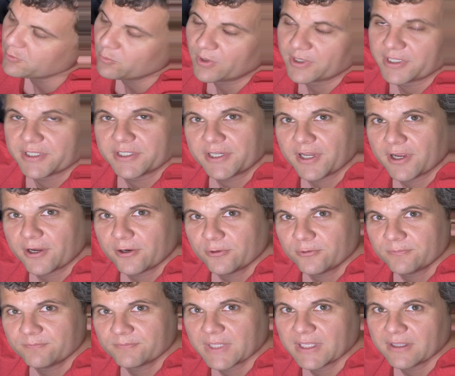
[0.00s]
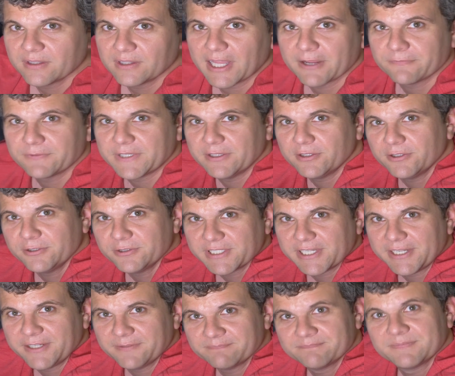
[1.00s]
want it to go,
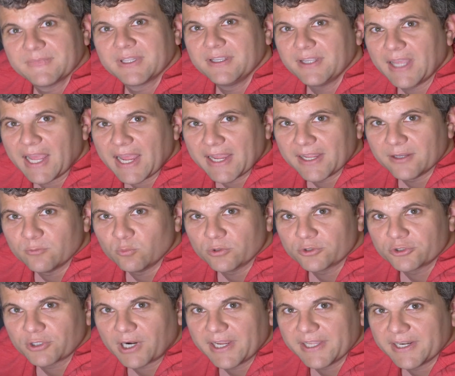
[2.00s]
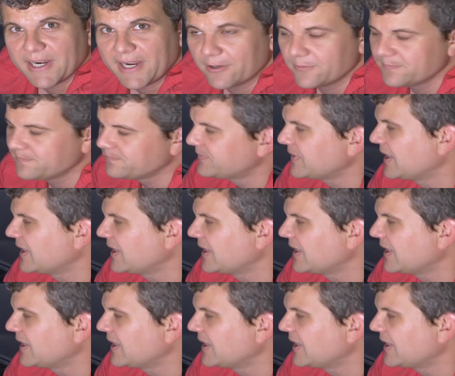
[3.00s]
lefty-loosey, and we'll try it out.